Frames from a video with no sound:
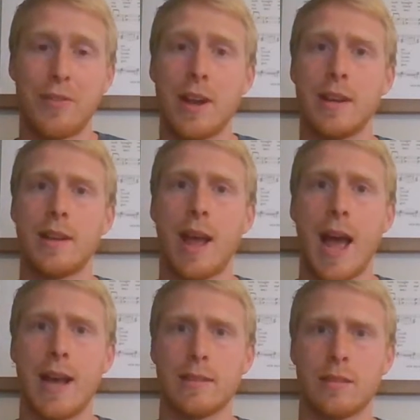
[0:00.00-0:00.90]
friend
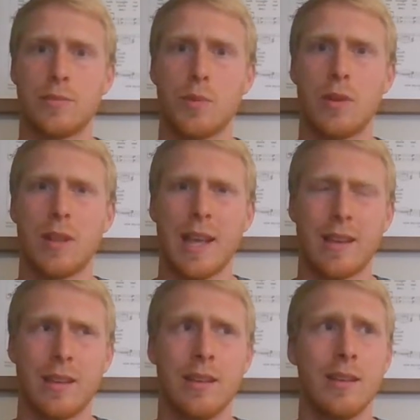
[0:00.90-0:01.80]
asked, well,